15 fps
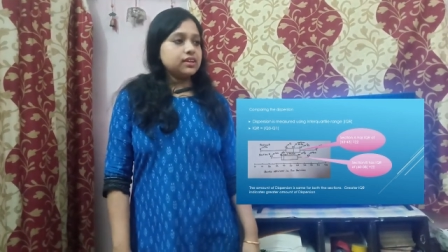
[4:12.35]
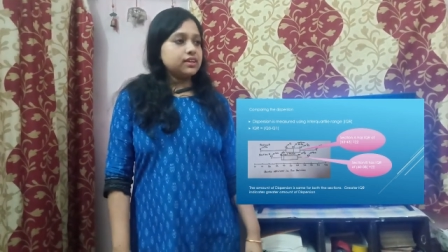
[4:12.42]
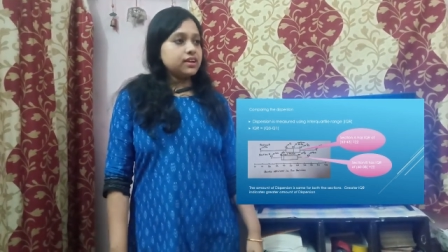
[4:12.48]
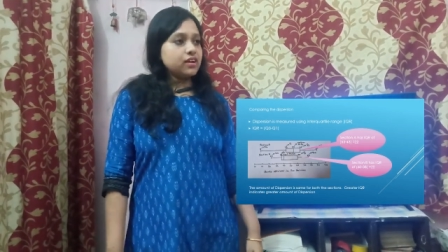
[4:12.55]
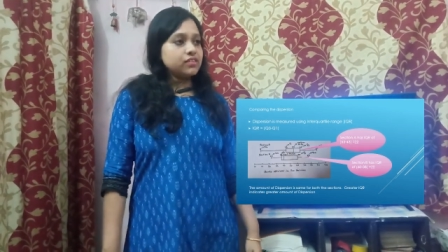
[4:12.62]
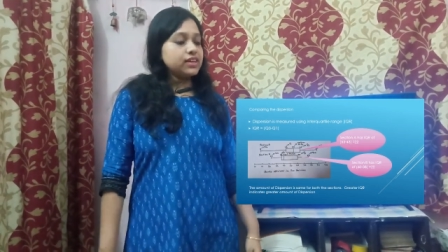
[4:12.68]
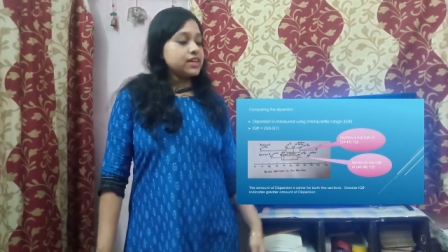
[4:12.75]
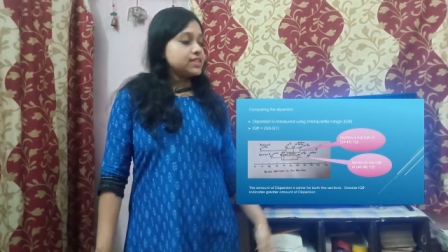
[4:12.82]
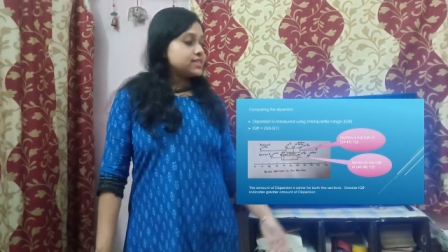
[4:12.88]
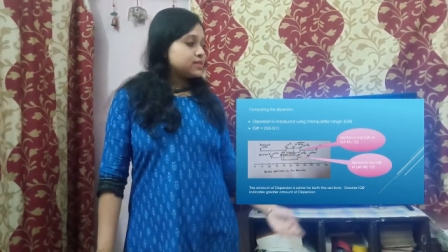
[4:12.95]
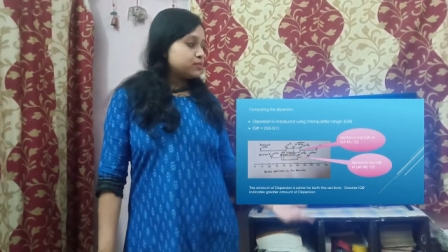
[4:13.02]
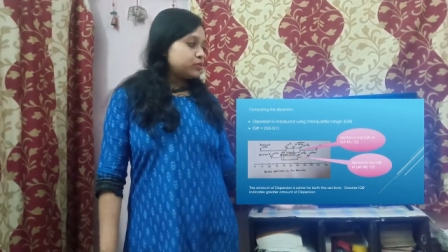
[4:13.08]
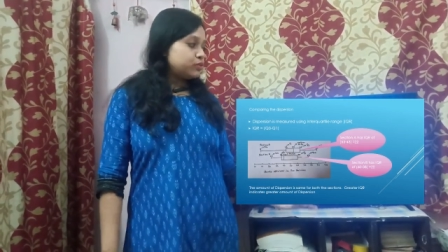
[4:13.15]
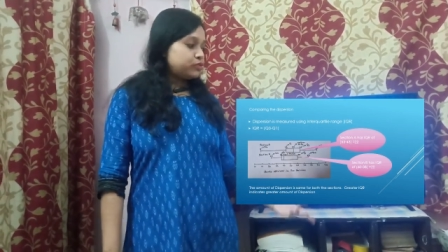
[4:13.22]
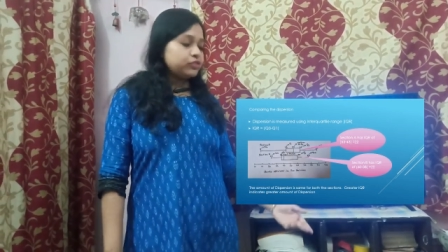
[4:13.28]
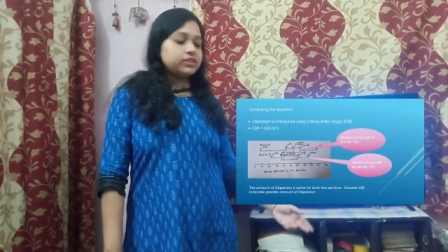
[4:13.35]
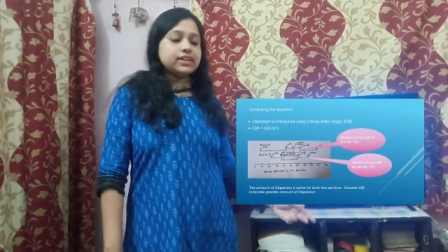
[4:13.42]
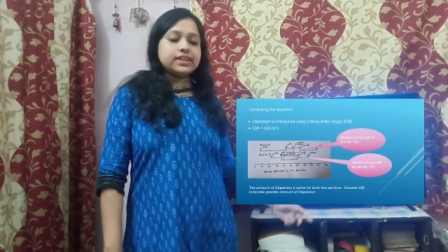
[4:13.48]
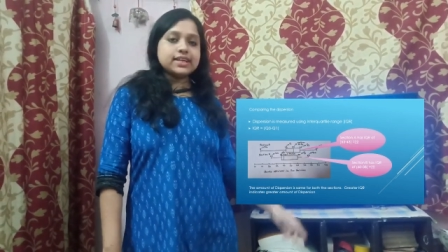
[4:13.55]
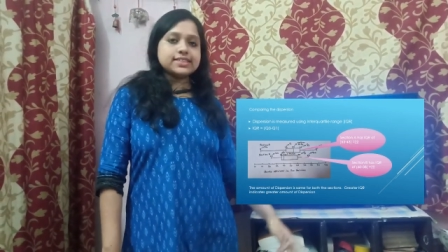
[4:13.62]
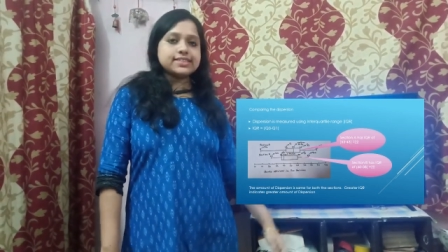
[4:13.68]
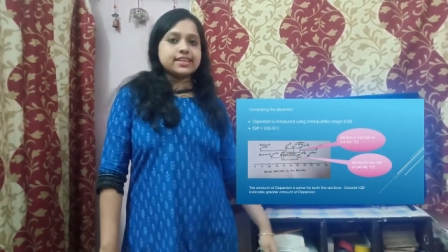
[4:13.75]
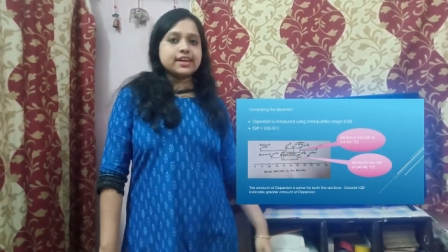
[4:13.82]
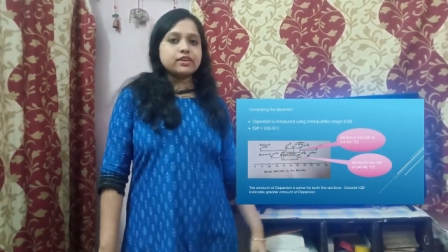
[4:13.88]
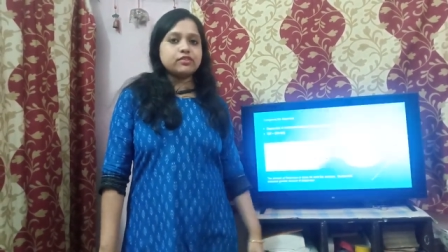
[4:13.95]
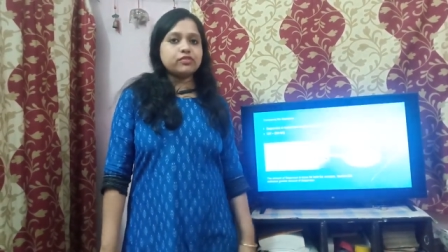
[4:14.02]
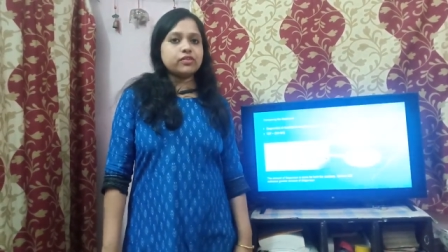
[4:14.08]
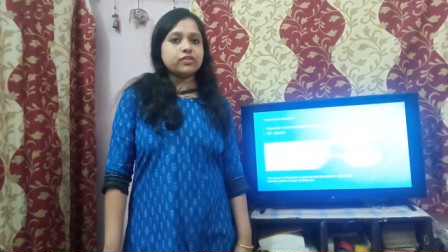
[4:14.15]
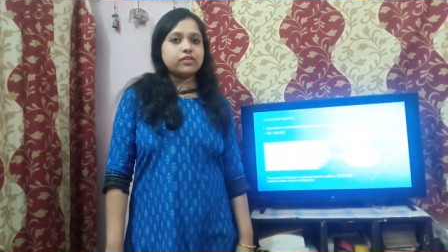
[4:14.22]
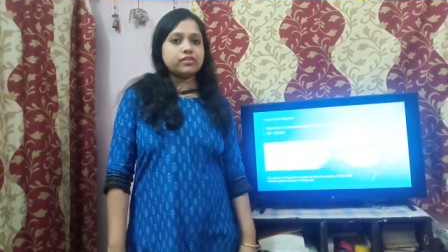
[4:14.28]
Now let's move to the next
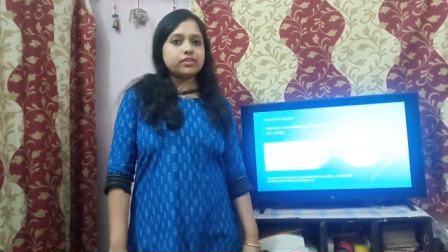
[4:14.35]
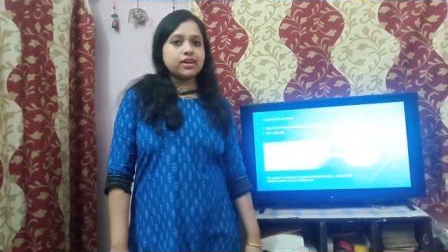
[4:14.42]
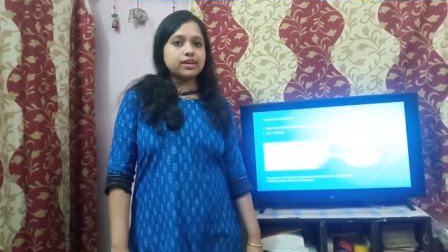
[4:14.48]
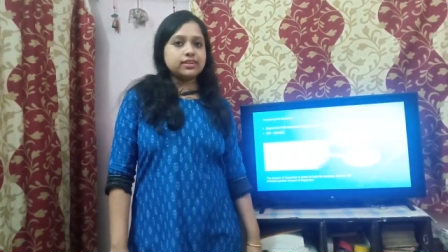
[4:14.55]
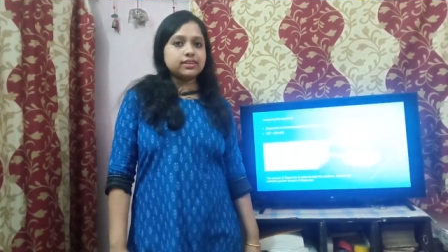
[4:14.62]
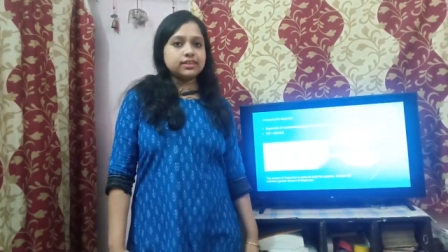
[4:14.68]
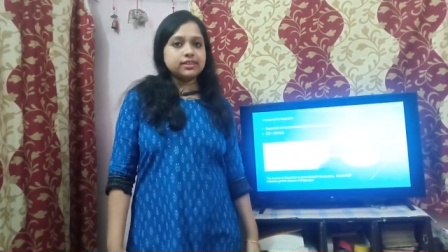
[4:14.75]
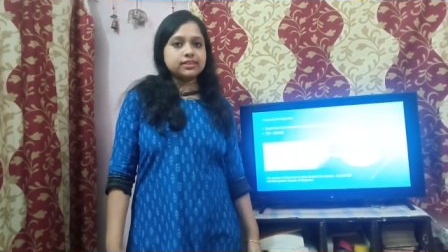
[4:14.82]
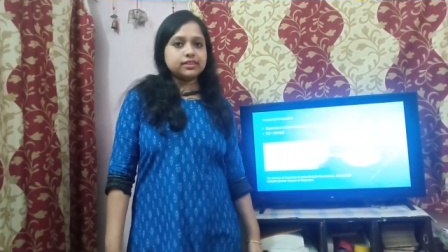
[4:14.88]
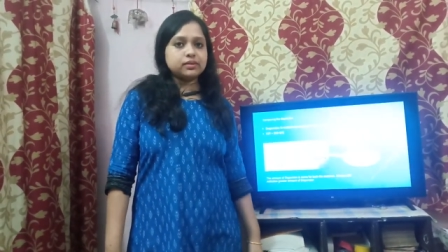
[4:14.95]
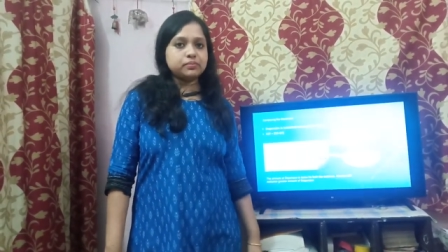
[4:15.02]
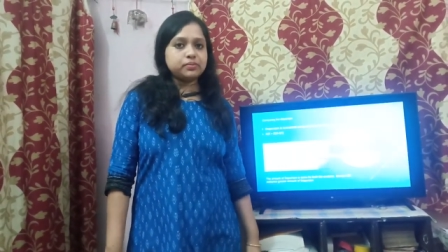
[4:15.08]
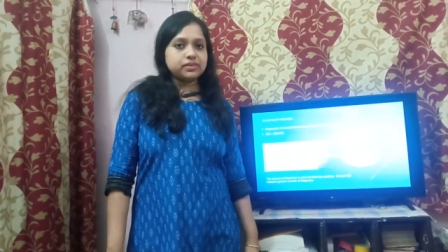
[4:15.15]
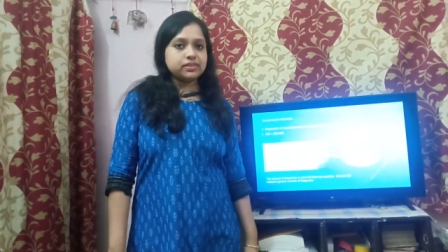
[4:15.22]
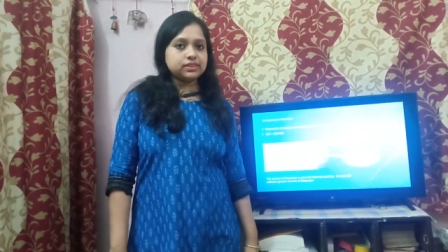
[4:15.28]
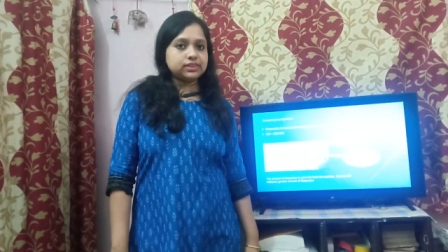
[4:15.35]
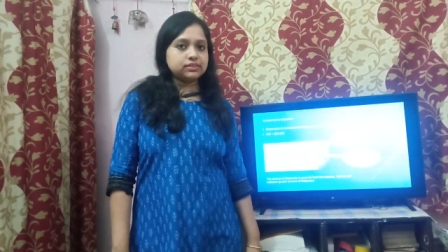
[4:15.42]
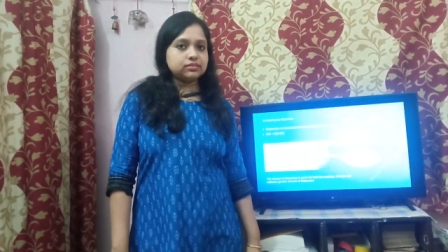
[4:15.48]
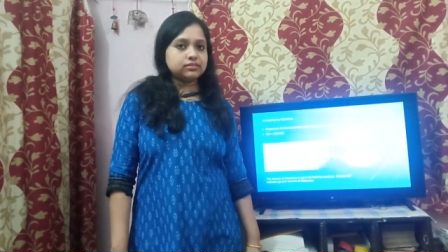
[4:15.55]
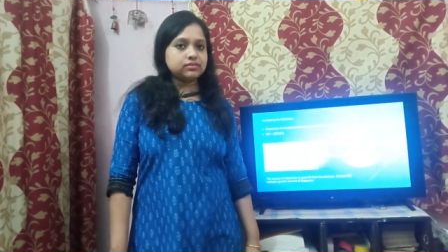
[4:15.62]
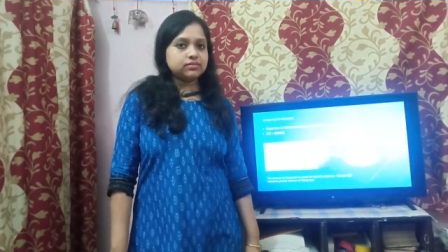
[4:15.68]
slide for another comparison.